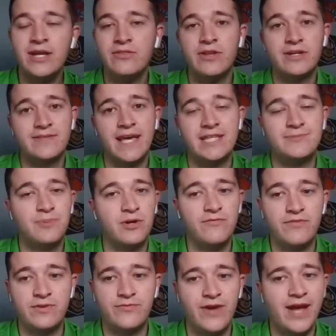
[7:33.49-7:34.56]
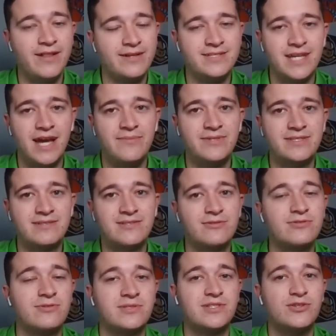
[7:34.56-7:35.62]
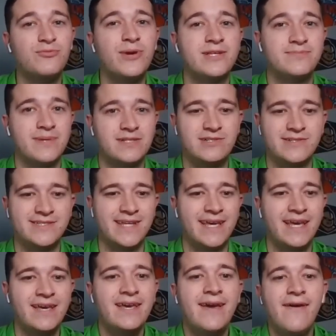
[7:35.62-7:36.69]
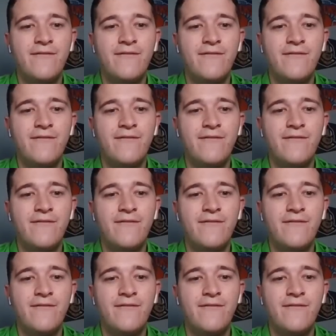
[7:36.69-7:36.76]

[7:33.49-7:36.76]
Look, that's perfect for Alec Thomas because those are his 2 best pitches to hit.